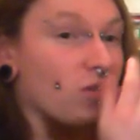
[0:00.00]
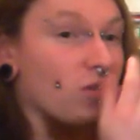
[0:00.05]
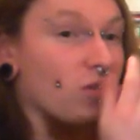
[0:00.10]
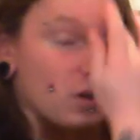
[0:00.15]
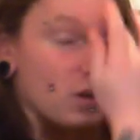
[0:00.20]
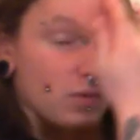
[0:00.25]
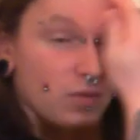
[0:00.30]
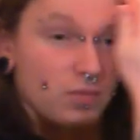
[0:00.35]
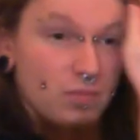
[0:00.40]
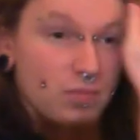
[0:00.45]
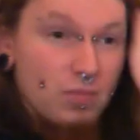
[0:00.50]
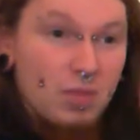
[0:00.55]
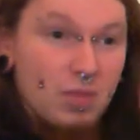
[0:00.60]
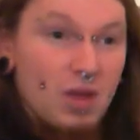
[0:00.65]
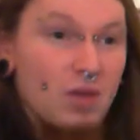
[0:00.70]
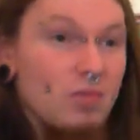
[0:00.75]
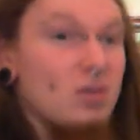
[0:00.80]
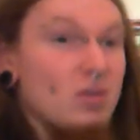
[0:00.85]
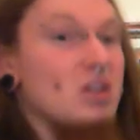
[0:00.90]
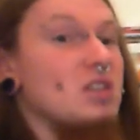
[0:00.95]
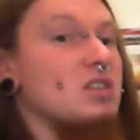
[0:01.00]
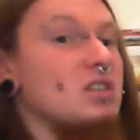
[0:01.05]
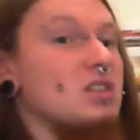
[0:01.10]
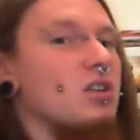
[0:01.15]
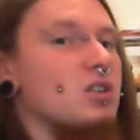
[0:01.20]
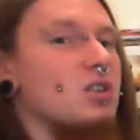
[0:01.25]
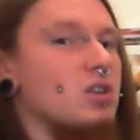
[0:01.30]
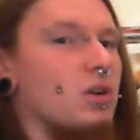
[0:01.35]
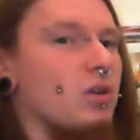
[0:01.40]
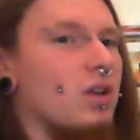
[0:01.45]
I've done a bit of
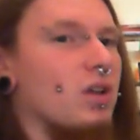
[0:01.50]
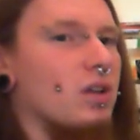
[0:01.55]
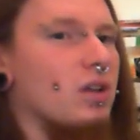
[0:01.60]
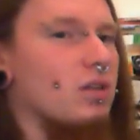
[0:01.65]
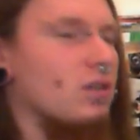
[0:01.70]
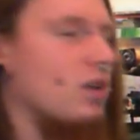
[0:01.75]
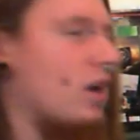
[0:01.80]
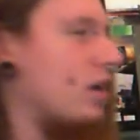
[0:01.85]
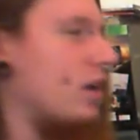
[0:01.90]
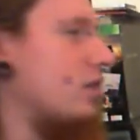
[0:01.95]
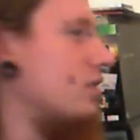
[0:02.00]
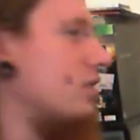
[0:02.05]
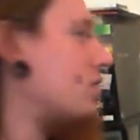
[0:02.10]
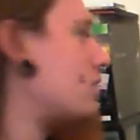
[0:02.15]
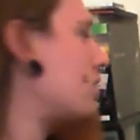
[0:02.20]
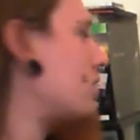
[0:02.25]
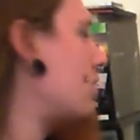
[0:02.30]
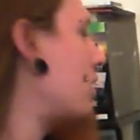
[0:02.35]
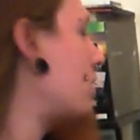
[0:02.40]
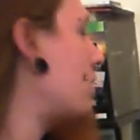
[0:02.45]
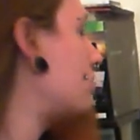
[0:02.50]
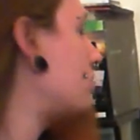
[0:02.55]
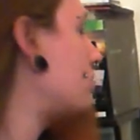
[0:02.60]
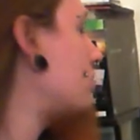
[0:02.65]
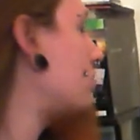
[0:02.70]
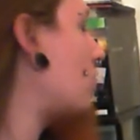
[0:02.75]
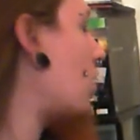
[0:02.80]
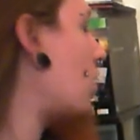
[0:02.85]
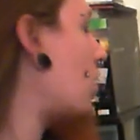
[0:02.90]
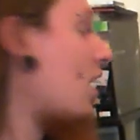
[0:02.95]
research on it and
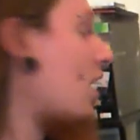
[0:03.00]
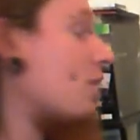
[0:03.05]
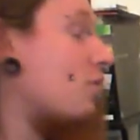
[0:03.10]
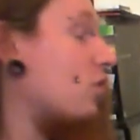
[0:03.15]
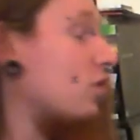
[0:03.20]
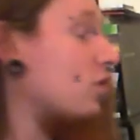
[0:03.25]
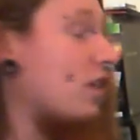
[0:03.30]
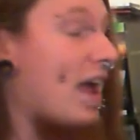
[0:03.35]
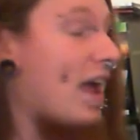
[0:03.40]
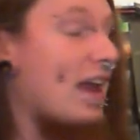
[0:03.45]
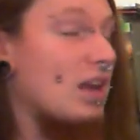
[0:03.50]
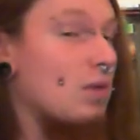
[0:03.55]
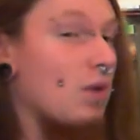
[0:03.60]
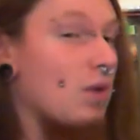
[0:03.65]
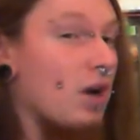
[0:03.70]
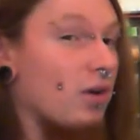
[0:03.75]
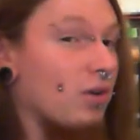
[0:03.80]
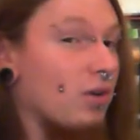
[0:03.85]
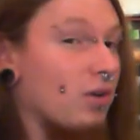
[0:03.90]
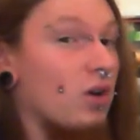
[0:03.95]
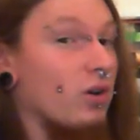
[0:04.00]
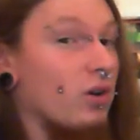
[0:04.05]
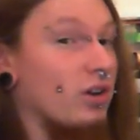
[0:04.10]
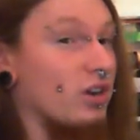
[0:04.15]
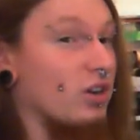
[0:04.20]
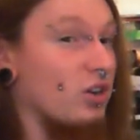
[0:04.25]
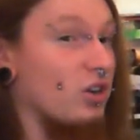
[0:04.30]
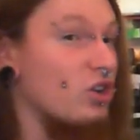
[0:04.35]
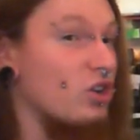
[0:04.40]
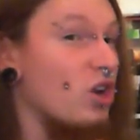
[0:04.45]
I can't find it anywhere online, and
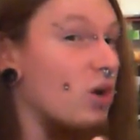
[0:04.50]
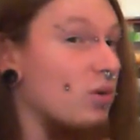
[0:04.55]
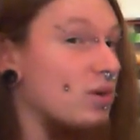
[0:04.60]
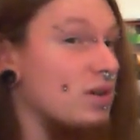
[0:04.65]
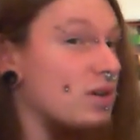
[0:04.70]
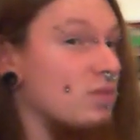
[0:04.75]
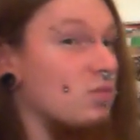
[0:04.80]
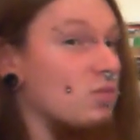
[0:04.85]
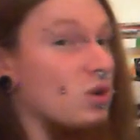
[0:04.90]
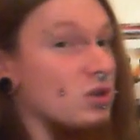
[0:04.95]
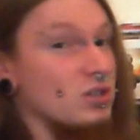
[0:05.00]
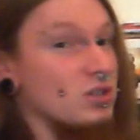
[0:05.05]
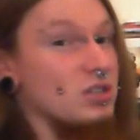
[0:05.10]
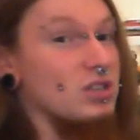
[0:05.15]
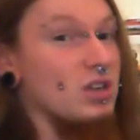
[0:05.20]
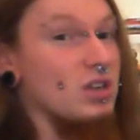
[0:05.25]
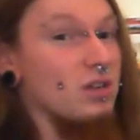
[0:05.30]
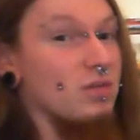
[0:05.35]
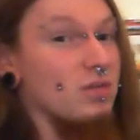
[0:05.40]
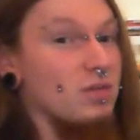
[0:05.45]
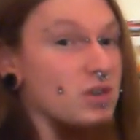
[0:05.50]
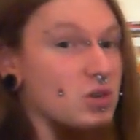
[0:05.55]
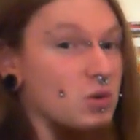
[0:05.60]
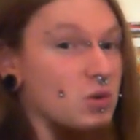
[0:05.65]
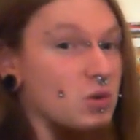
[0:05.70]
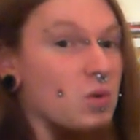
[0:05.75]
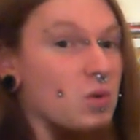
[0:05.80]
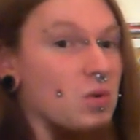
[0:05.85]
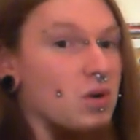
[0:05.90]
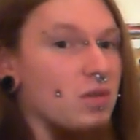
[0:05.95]
I know it was an official
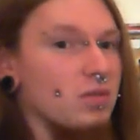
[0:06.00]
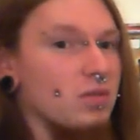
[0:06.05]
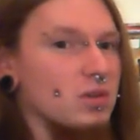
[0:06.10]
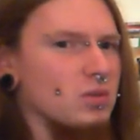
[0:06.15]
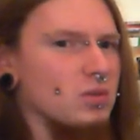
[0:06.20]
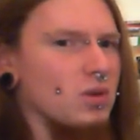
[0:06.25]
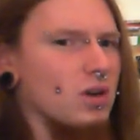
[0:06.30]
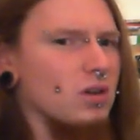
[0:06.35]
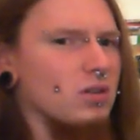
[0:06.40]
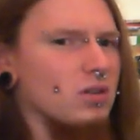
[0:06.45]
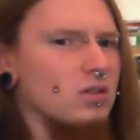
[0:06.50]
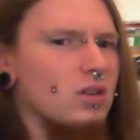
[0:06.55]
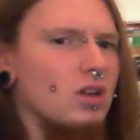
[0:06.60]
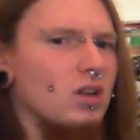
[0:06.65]
quilt cover as well.